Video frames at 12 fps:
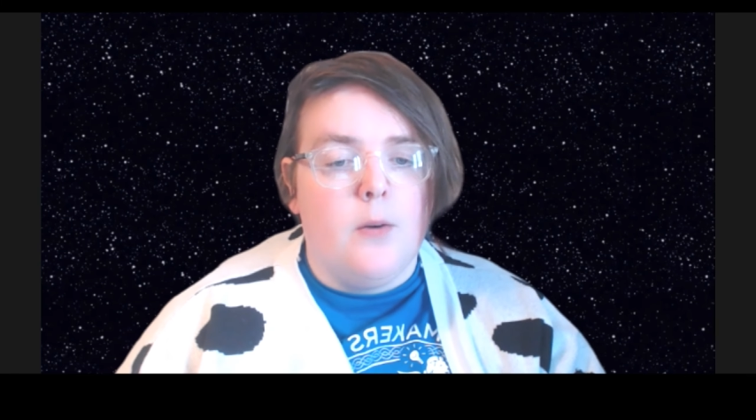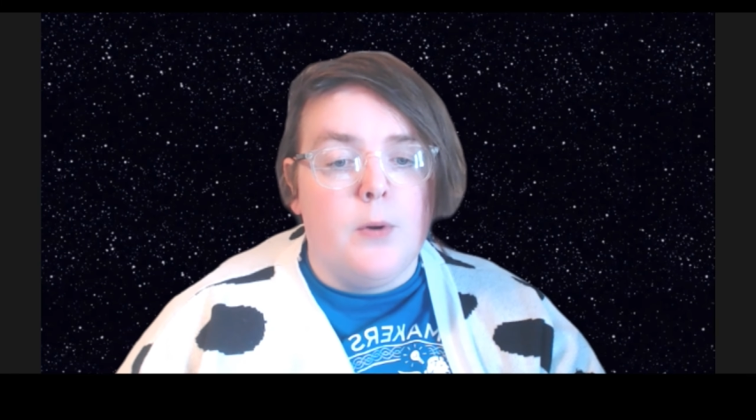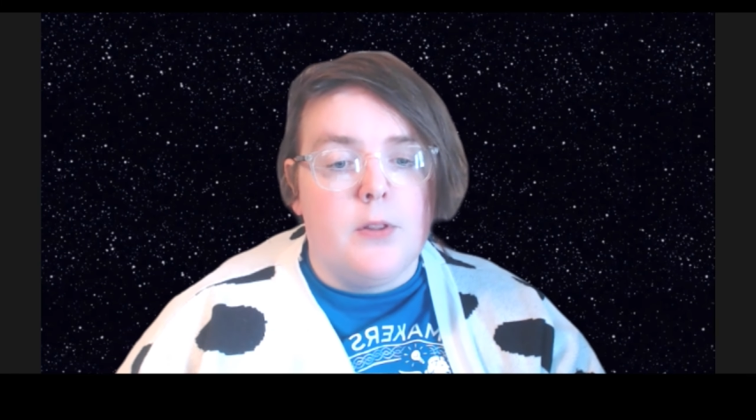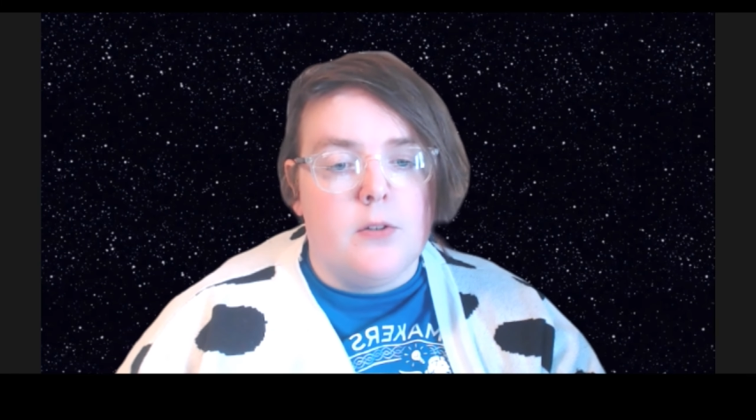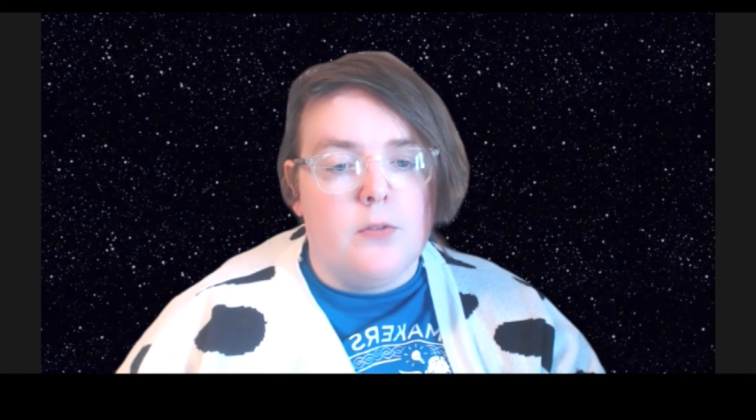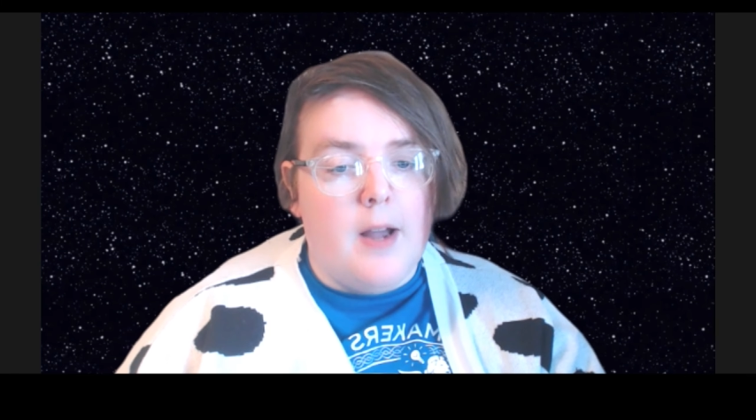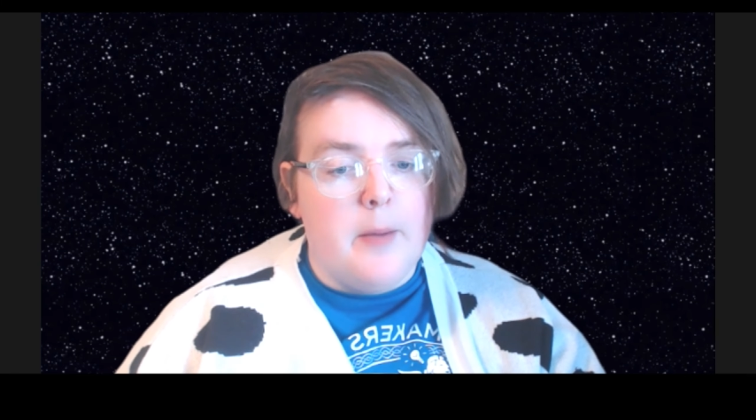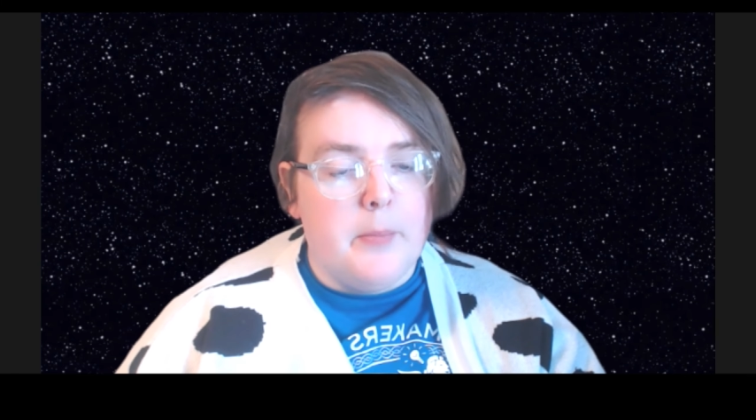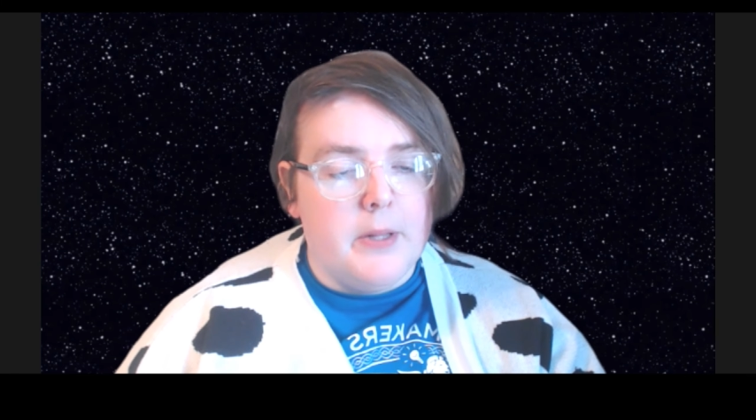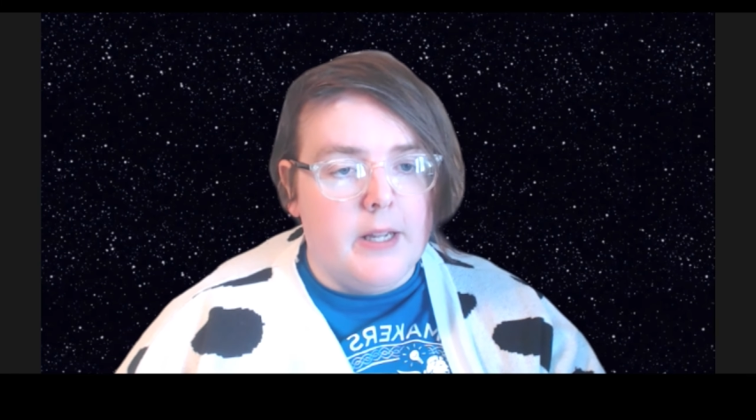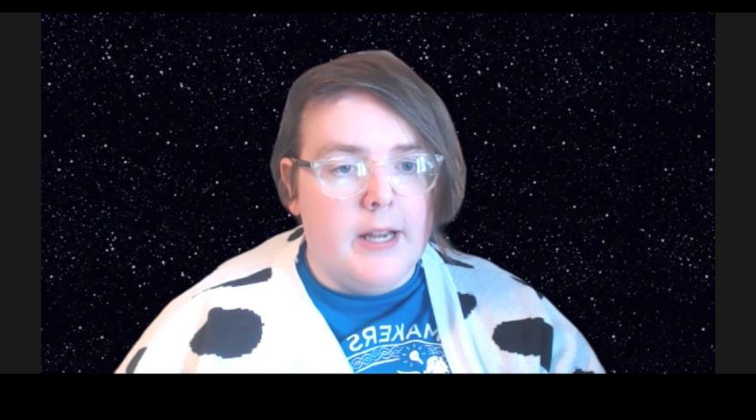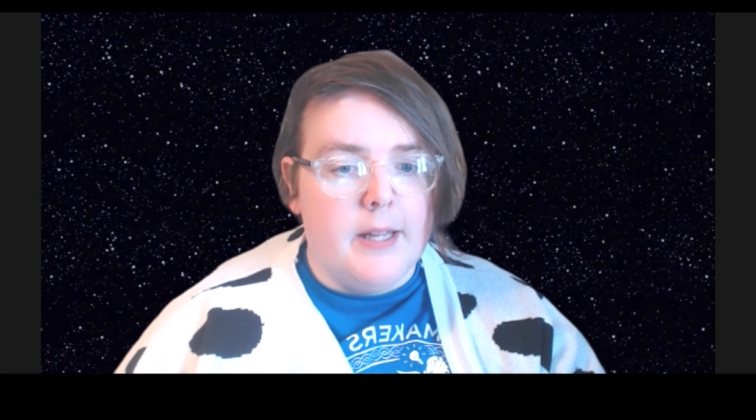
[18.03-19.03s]
with her
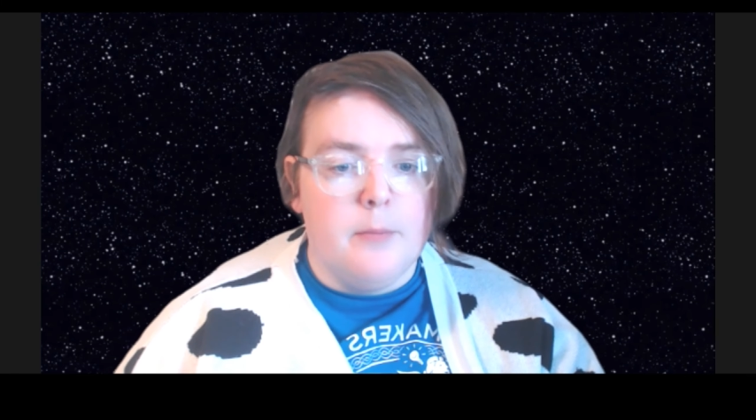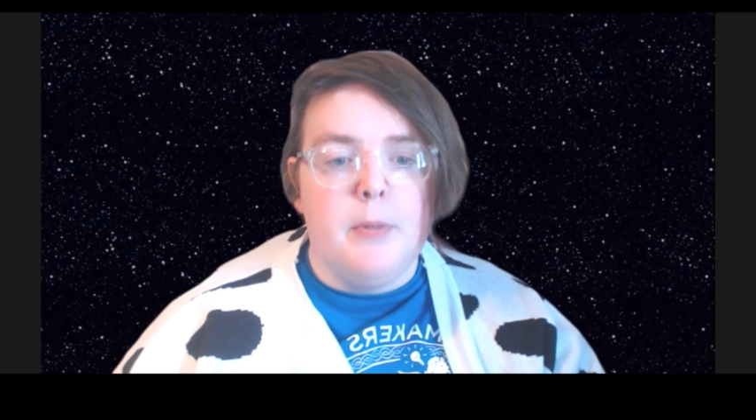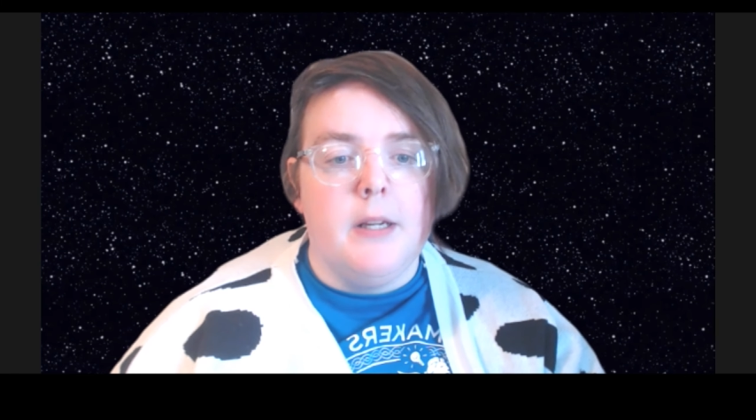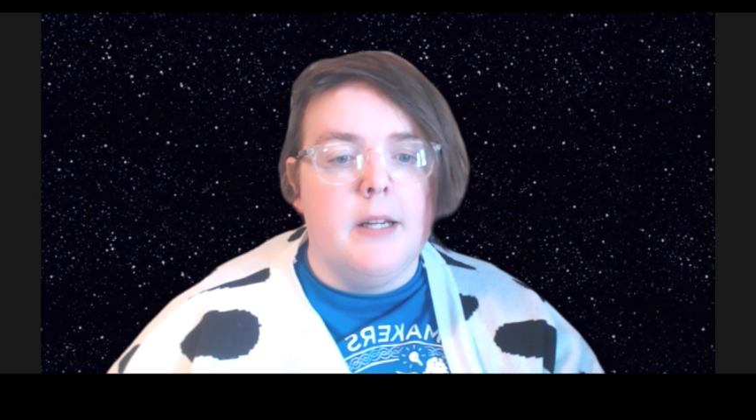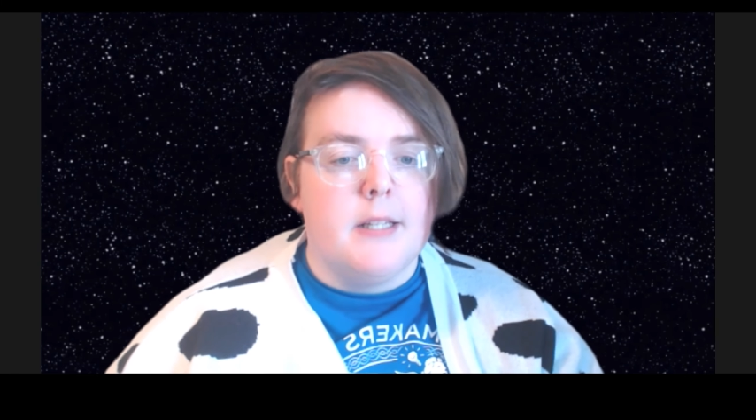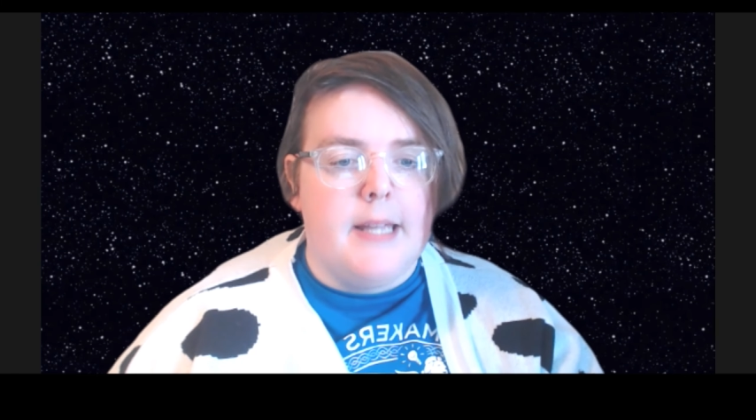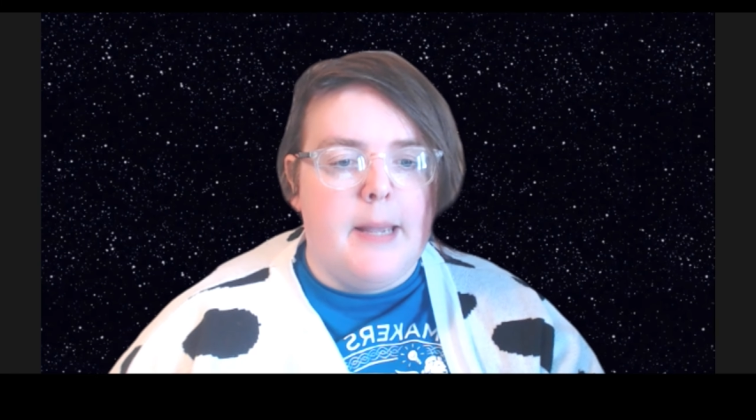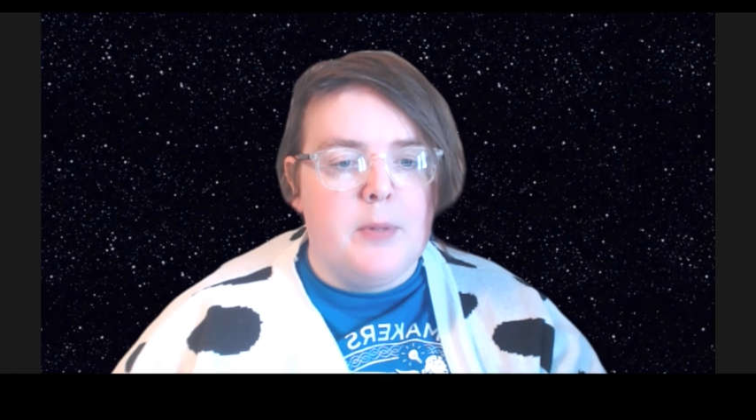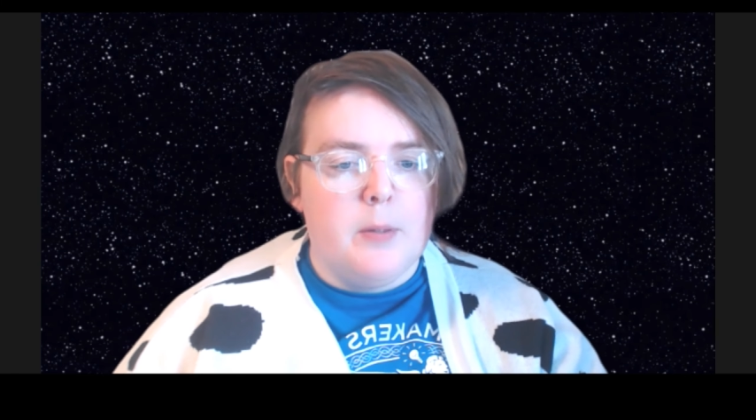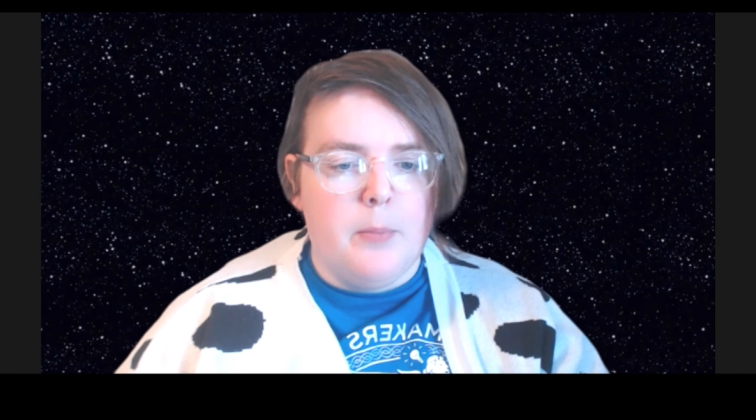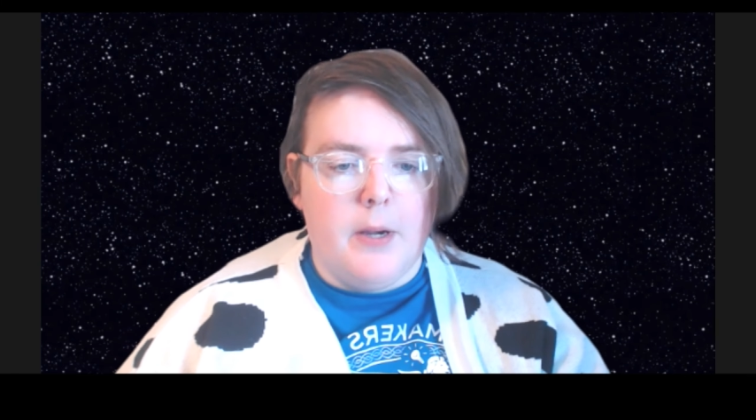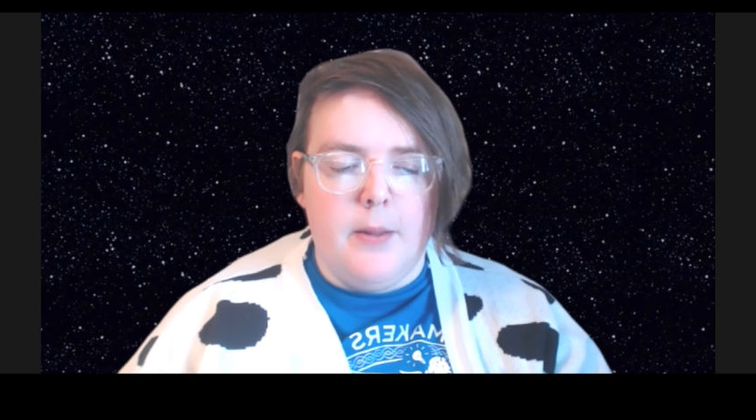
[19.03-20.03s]
family and being
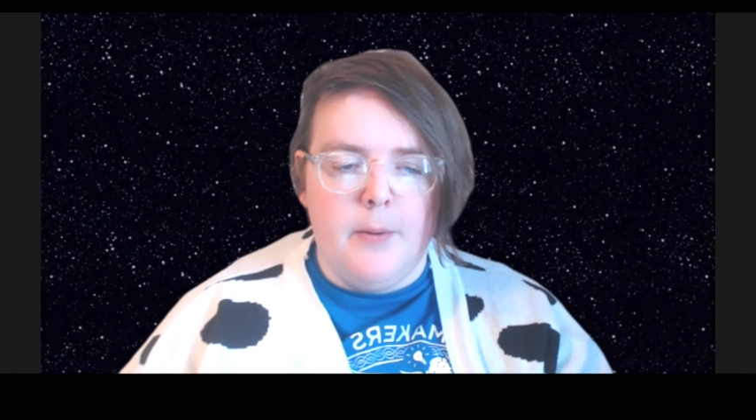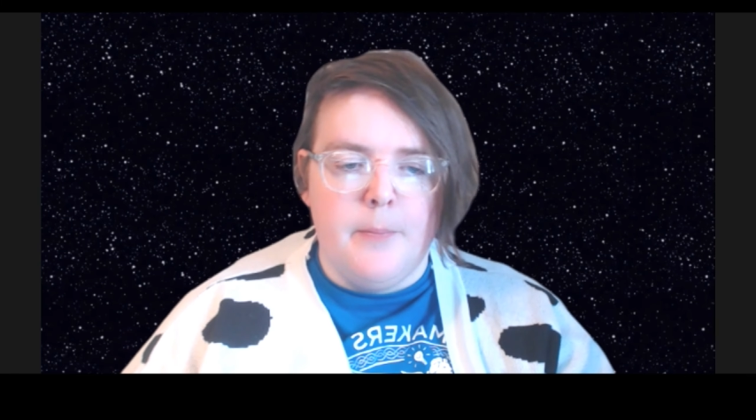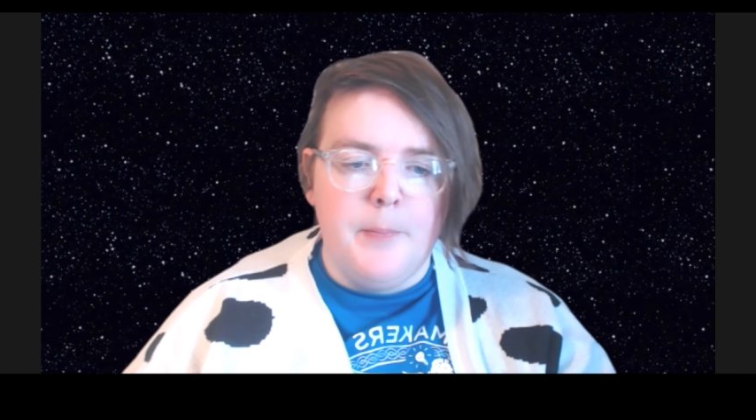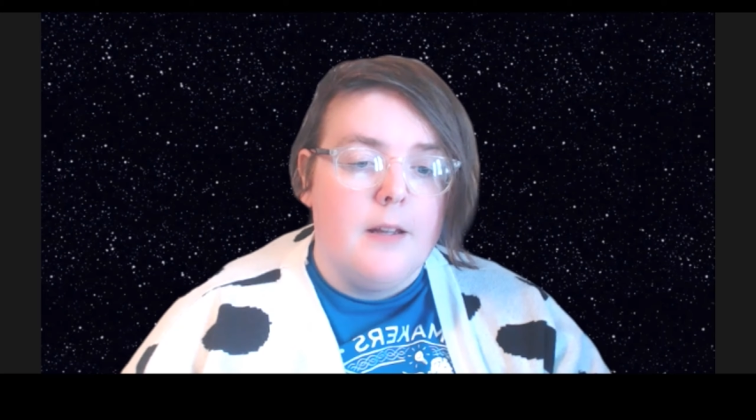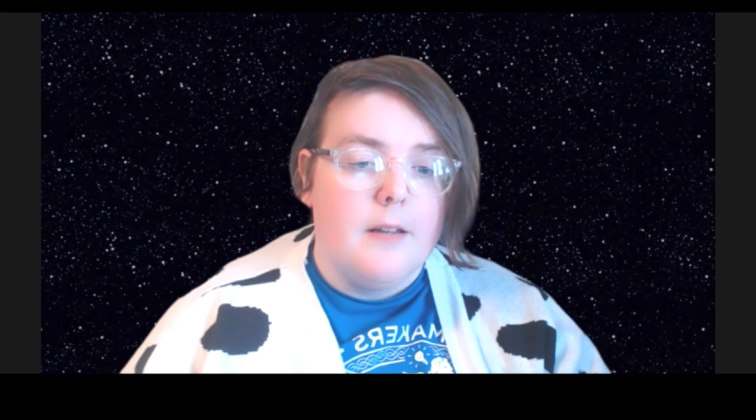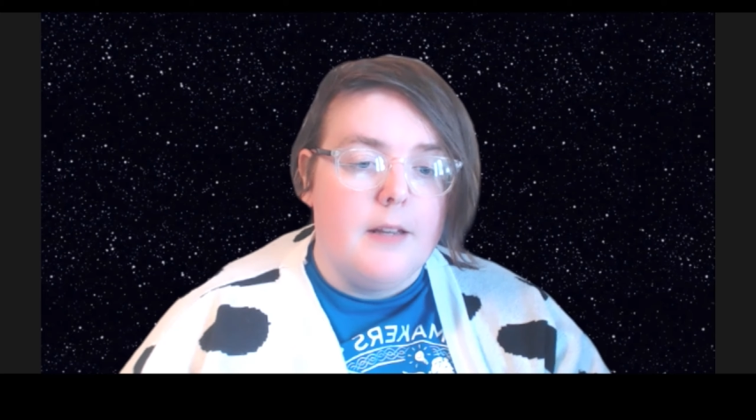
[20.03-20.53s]
accepted by them.